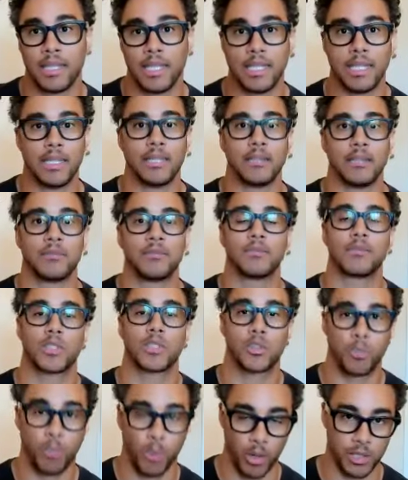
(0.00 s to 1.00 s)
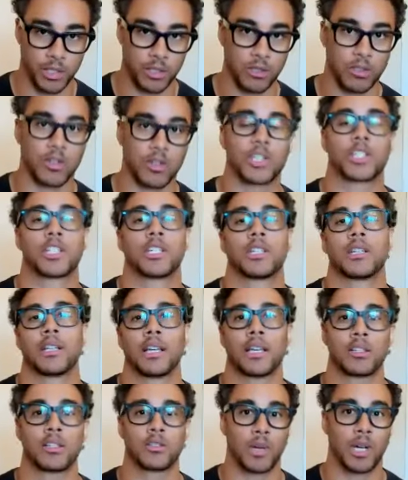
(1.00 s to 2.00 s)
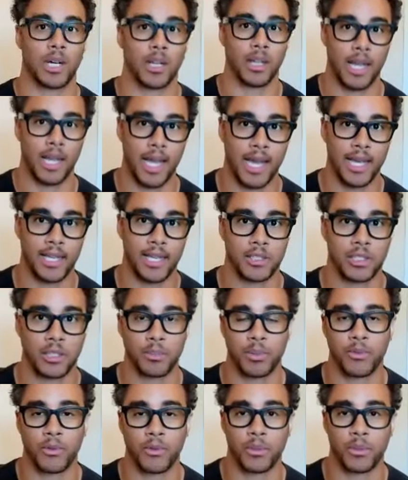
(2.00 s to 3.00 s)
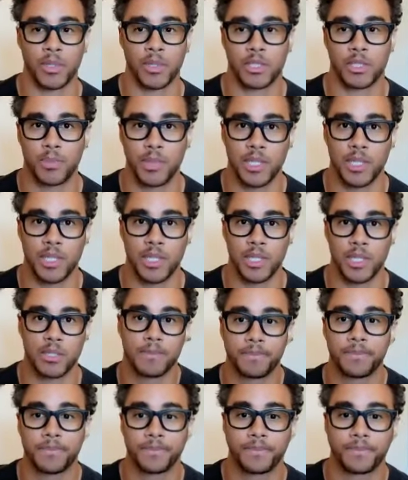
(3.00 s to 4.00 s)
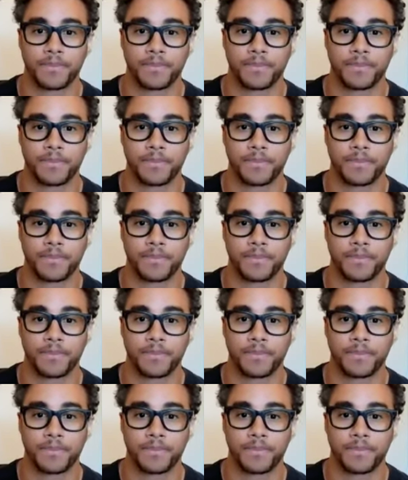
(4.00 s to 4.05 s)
the sports nutrition as well as the performance piece.